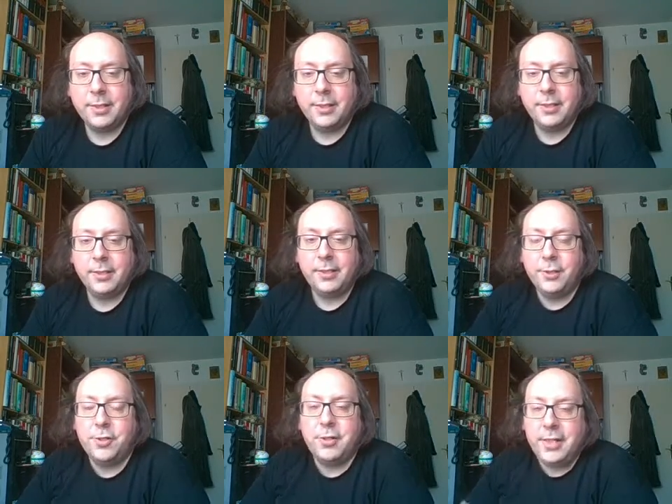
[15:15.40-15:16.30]

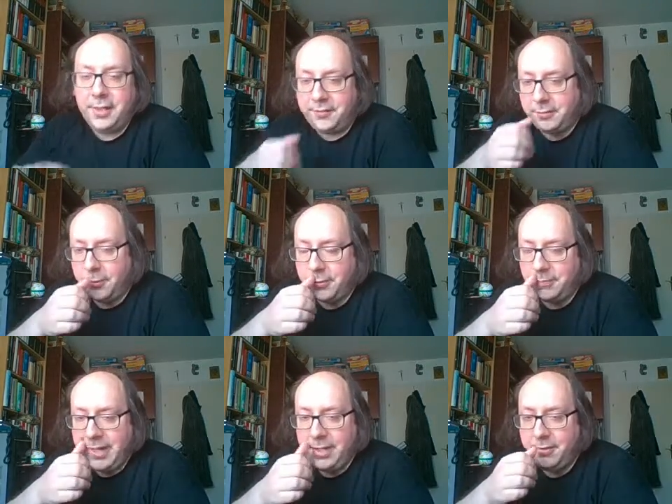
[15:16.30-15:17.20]
Usually it's called
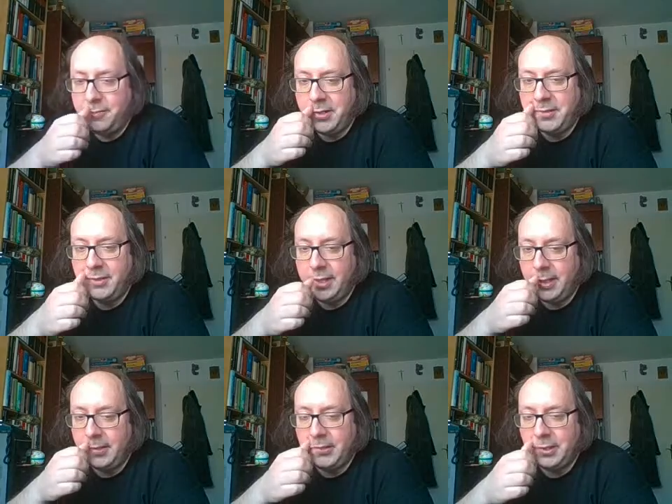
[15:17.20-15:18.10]
main, written in
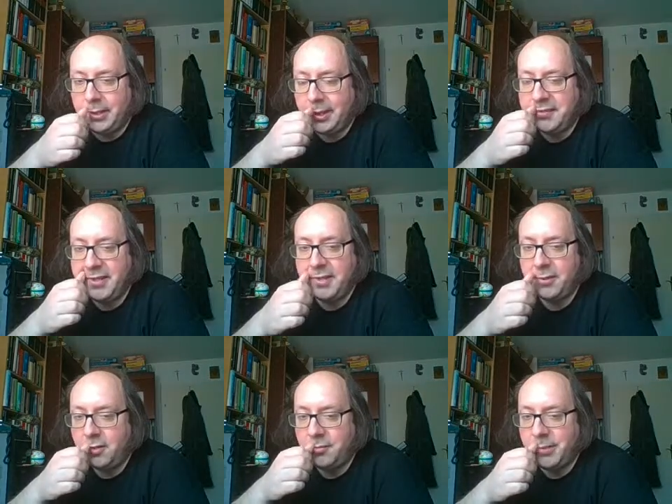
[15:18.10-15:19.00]
lowercase
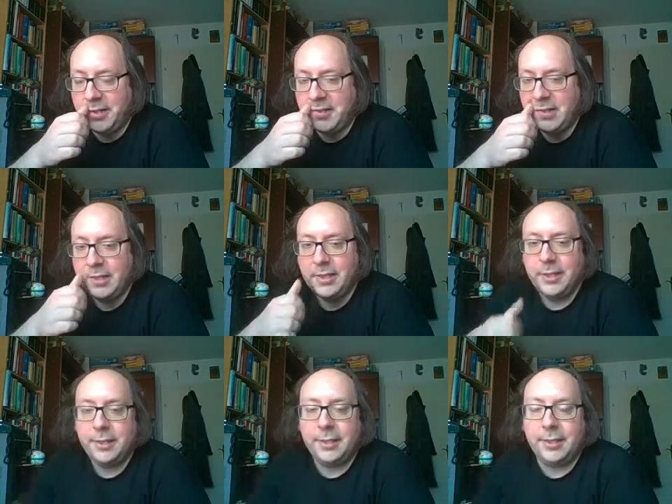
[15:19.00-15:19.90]
letters, but
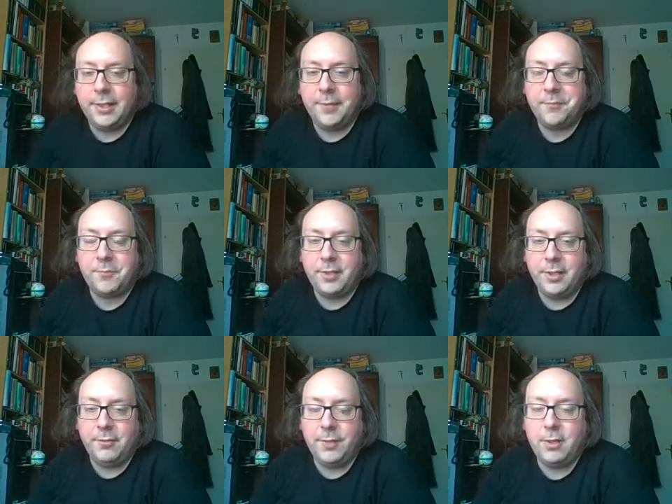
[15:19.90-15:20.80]
in
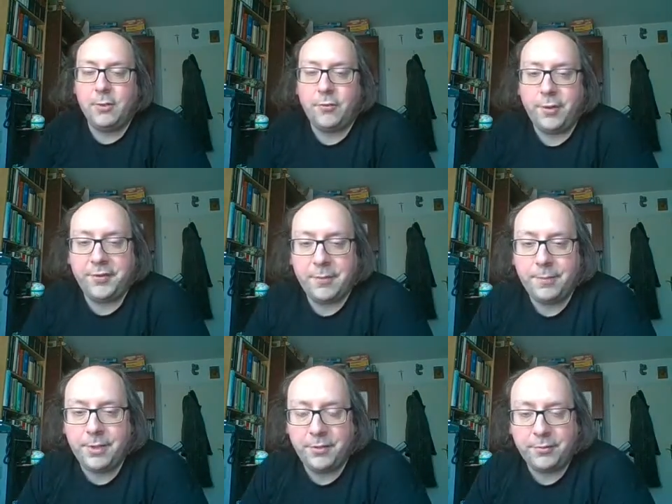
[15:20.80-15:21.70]
Windows, for example, it
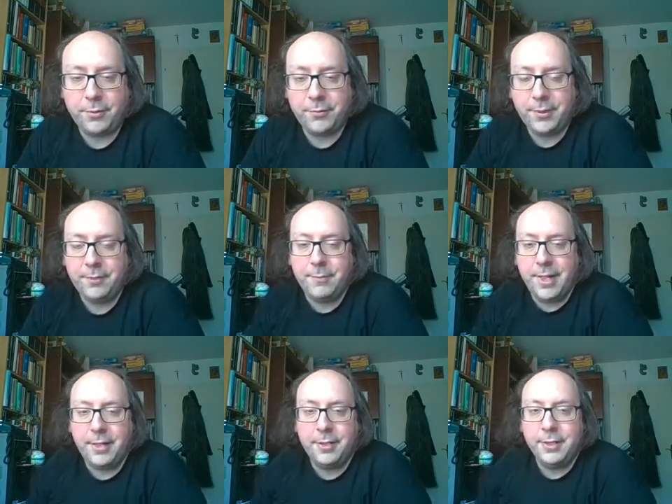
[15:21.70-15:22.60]
is called
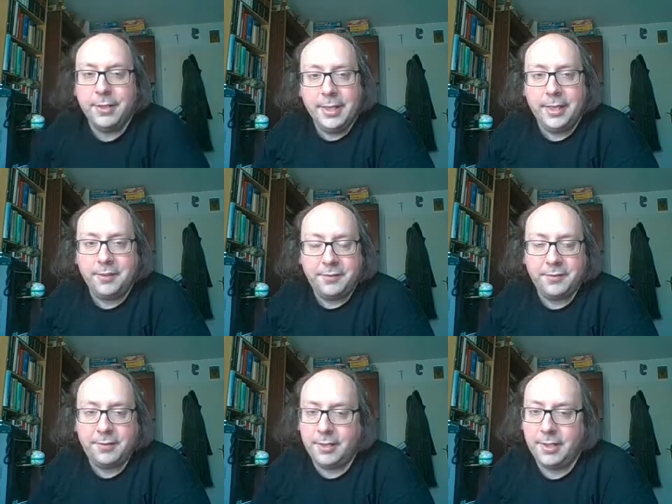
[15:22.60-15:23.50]
winmain, and
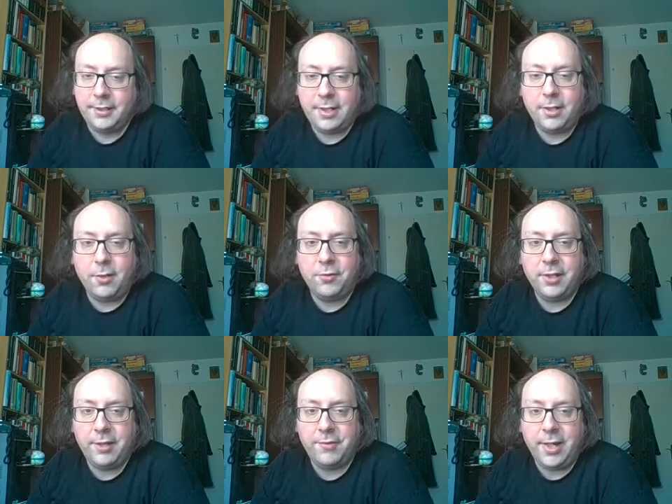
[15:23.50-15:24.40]
it can also
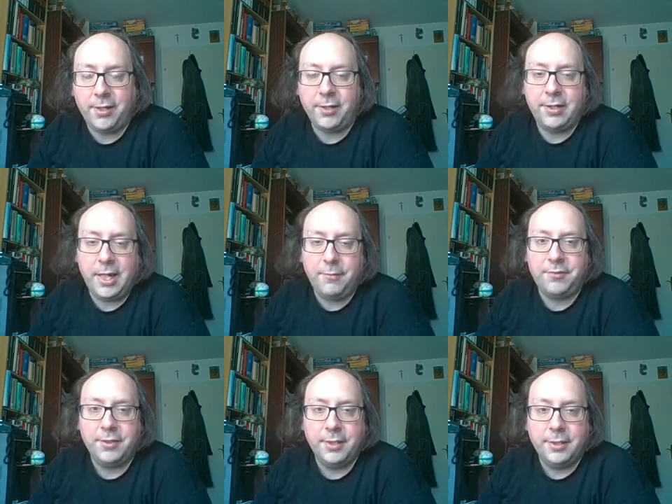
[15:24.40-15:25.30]
have other names.
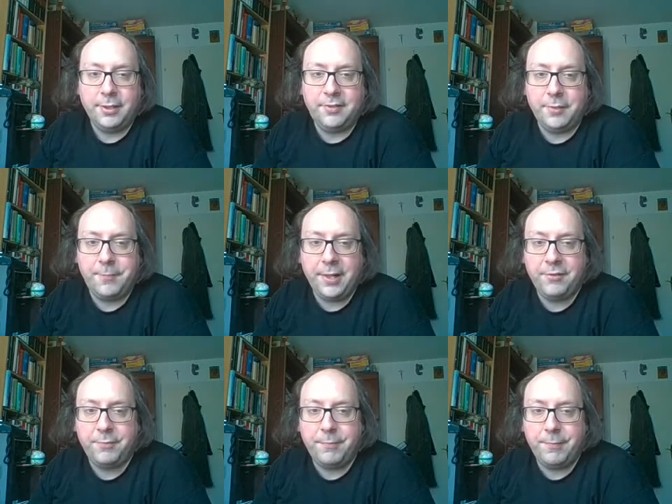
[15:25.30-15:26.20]
This depends
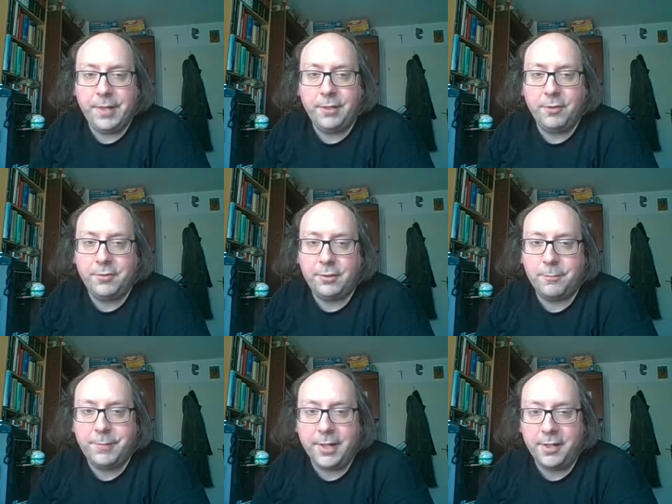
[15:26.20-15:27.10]
mainly on the
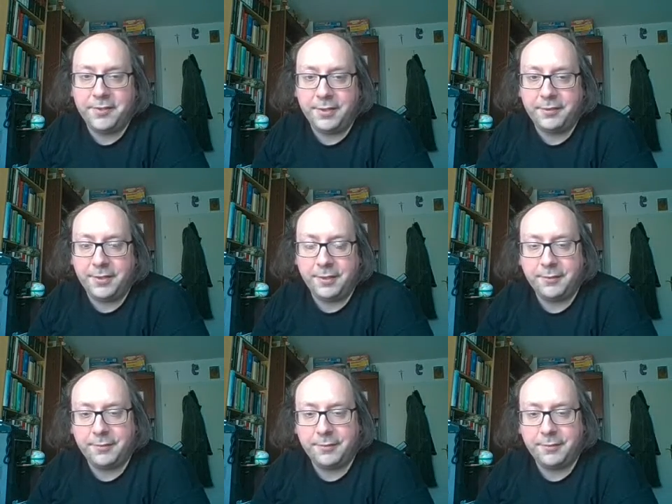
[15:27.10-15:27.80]
compiler settings.